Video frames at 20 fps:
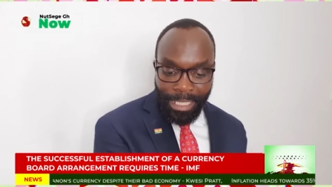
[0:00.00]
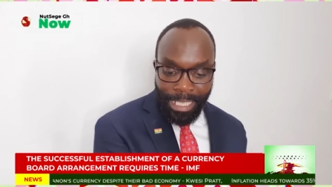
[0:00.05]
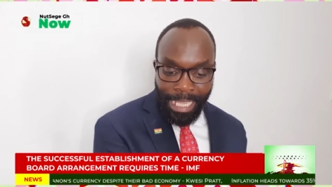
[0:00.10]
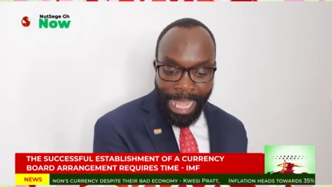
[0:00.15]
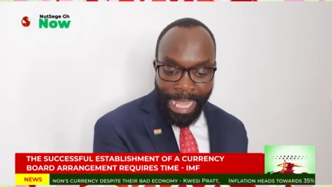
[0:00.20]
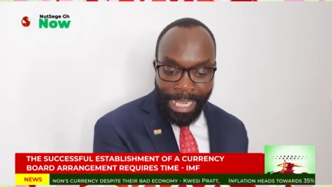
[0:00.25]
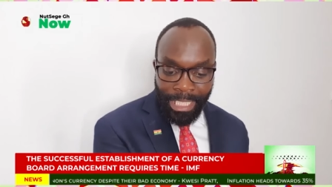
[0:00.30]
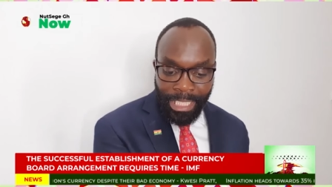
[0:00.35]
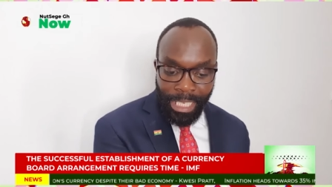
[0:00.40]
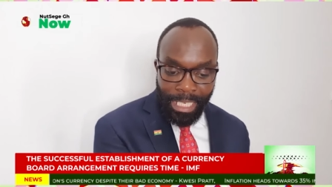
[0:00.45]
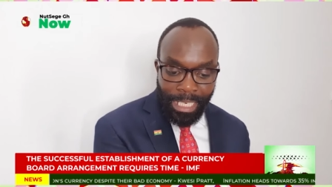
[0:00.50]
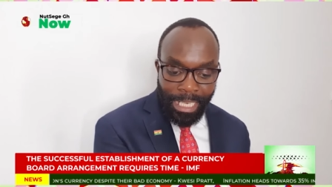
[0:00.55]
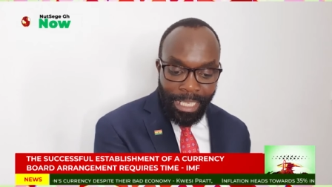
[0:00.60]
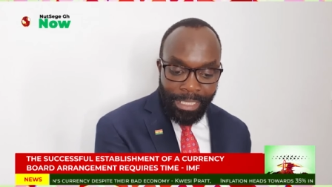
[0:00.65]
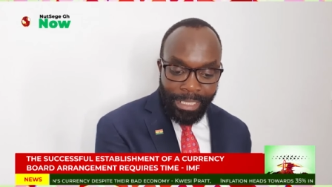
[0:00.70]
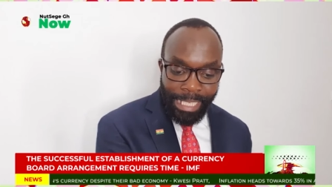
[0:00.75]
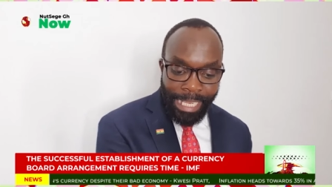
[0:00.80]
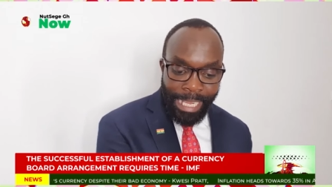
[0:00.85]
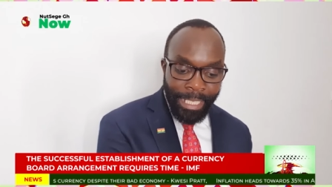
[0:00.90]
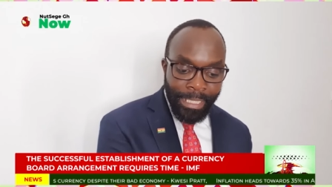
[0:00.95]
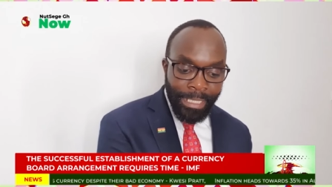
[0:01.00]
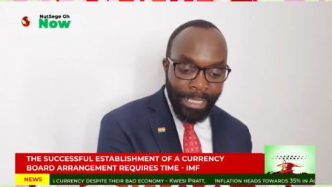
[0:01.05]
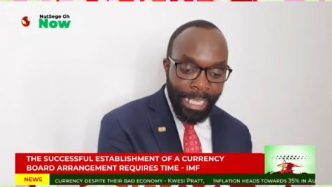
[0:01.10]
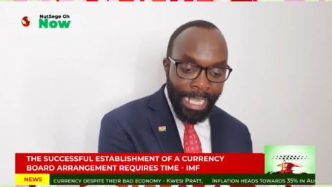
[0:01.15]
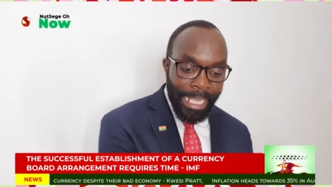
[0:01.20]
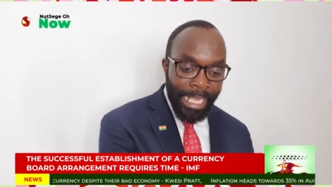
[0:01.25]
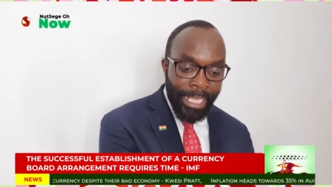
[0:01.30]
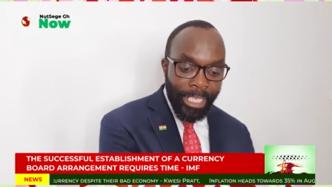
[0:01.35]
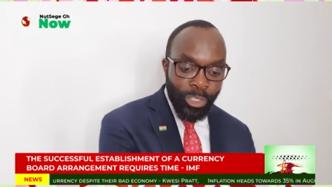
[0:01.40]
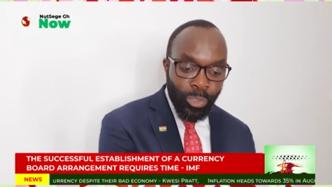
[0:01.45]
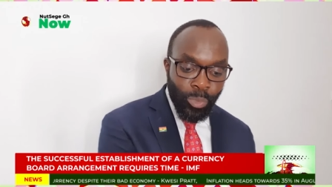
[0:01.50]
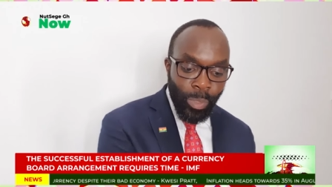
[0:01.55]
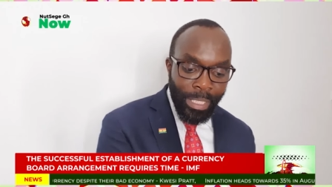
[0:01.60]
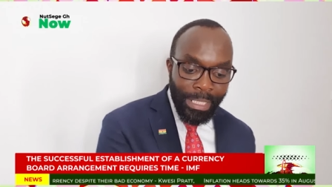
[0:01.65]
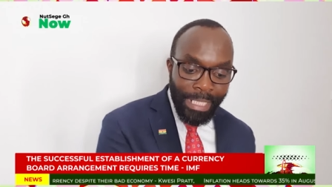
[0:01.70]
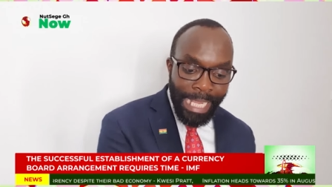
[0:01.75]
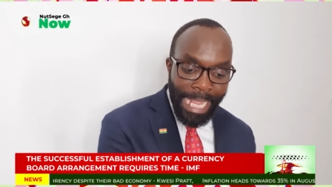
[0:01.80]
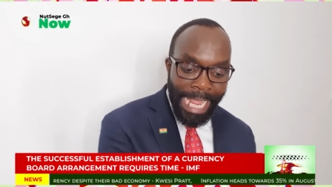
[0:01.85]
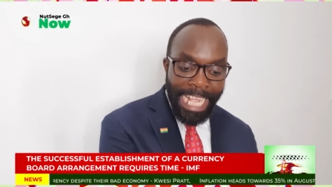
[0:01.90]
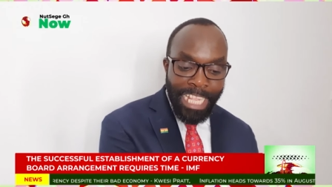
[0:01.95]
external debt is
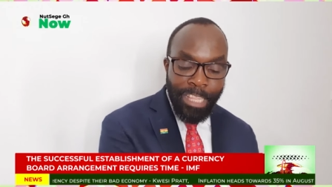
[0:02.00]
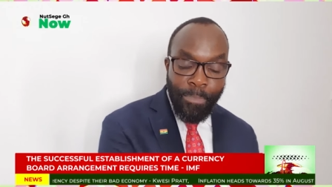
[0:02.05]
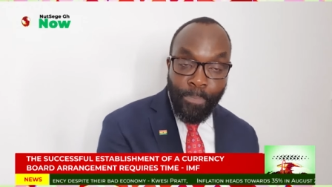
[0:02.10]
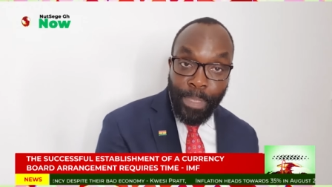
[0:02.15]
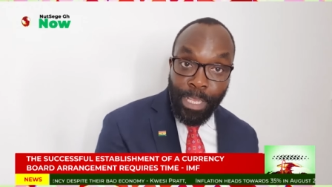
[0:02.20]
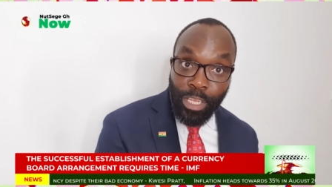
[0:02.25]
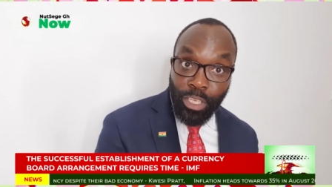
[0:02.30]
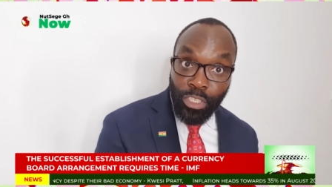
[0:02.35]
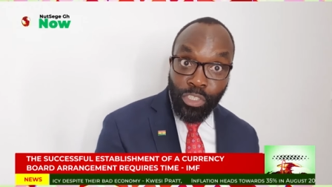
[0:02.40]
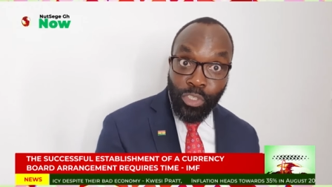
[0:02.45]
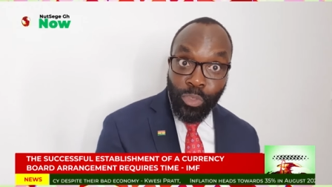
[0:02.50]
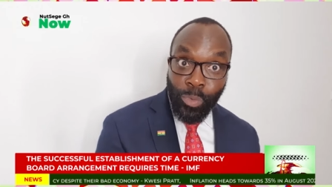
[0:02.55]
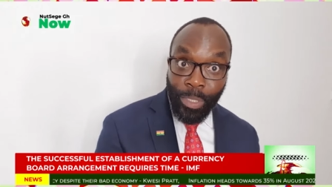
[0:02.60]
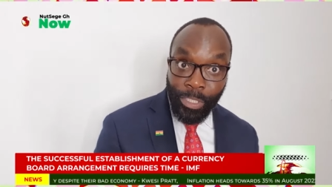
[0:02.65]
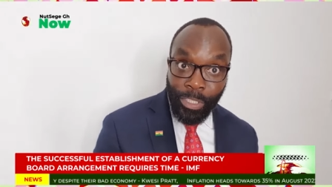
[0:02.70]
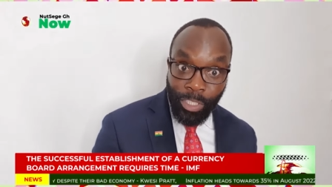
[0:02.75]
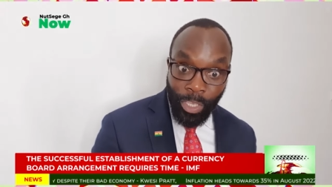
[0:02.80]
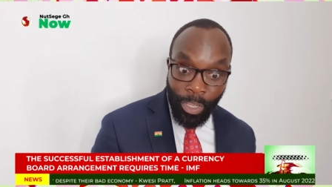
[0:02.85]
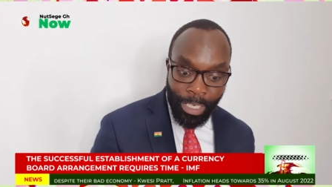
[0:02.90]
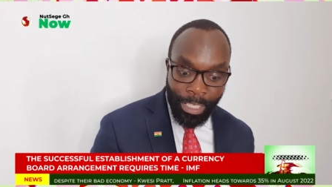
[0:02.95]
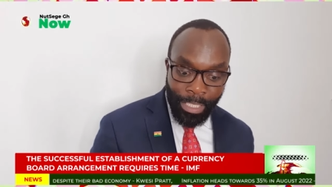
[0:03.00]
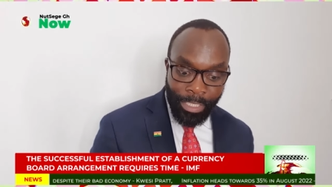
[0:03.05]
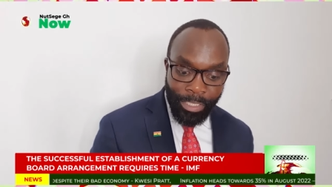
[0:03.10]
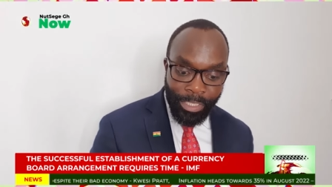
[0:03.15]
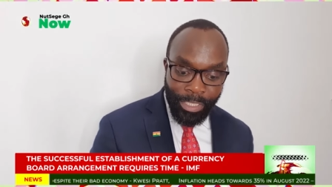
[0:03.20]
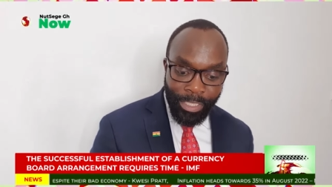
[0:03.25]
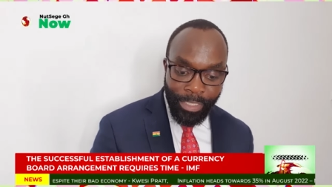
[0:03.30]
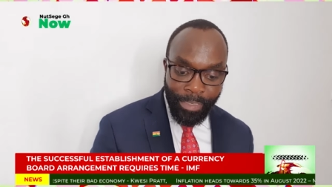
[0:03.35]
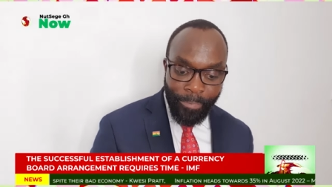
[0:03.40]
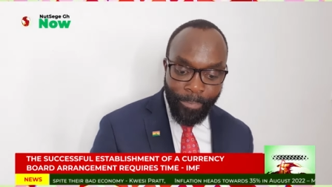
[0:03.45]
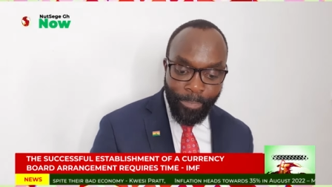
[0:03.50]
28 billion US dollars.